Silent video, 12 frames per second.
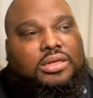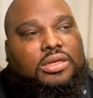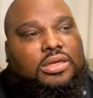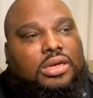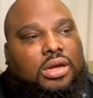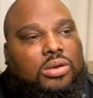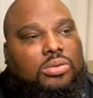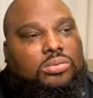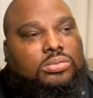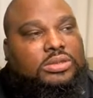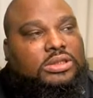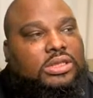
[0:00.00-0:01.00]
You
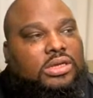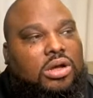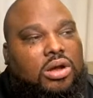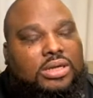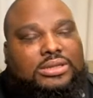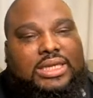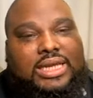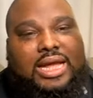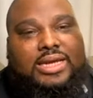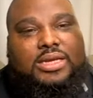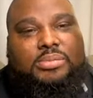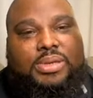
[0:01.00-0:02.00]
allow
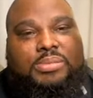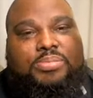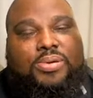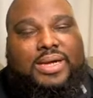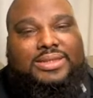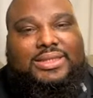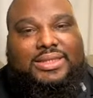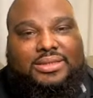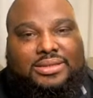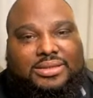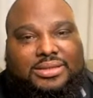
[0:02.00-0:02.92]
you to be present.